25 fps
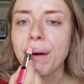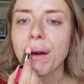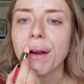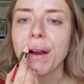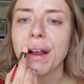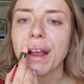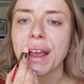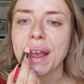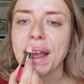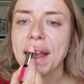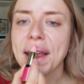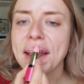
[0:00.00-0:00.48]

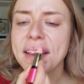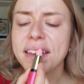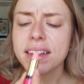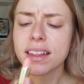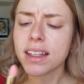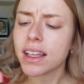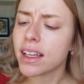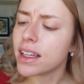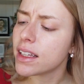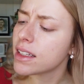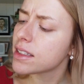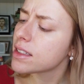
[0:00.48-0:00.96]
Or
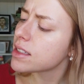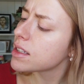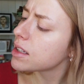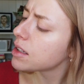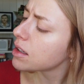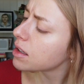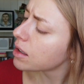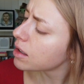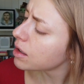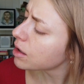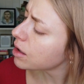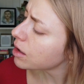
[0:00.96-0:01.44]
is it?
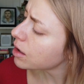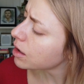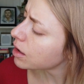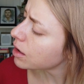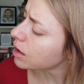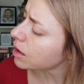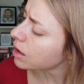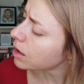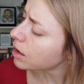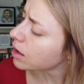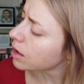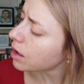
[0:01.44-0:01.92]

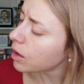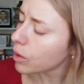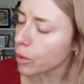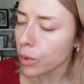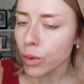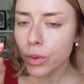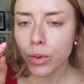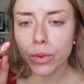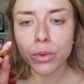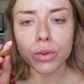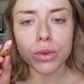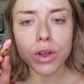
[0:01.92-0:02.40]

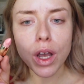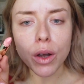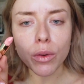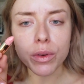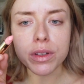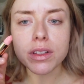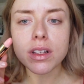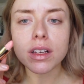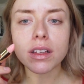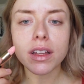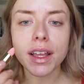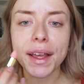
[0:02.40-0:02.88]
Ooh,
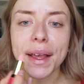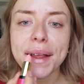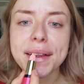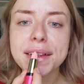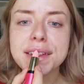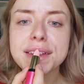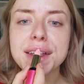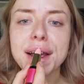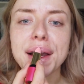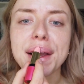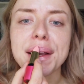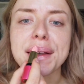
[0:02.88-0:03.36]
no, it's on the
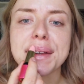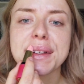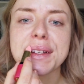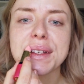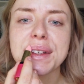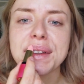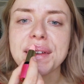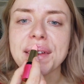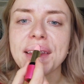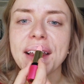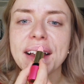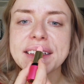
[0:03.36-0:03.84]
inside
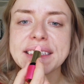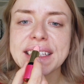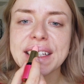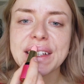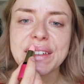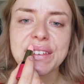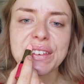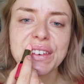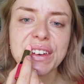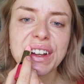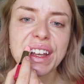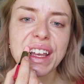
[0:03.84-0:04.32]
too. That's
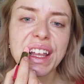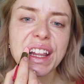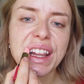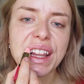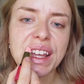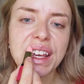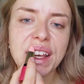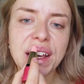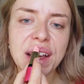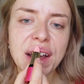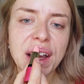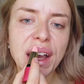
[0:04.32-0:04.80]
a
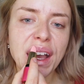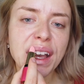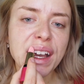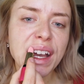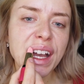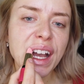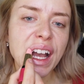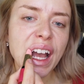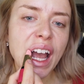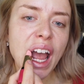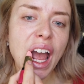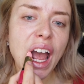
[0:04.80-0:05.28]
really,
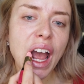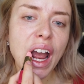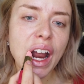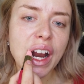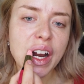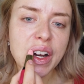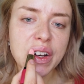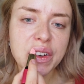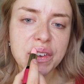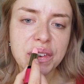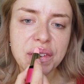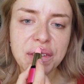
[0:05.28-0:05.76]

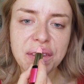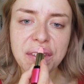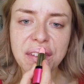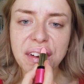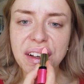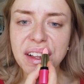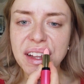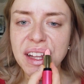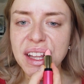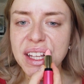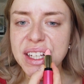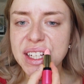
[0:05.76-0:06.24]

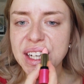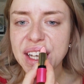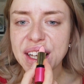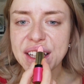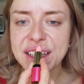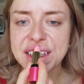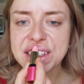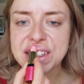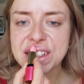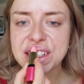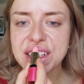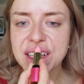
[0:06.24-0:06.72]
really
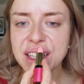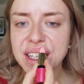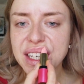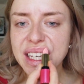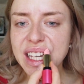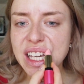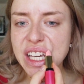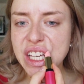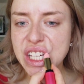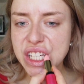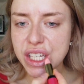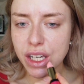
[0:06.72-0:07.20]
nice
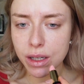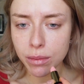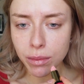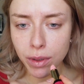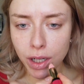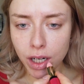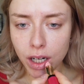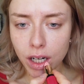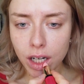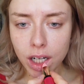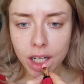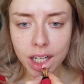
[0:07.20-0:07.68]

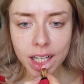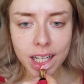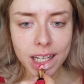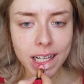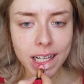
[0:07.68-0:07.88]
shimmer.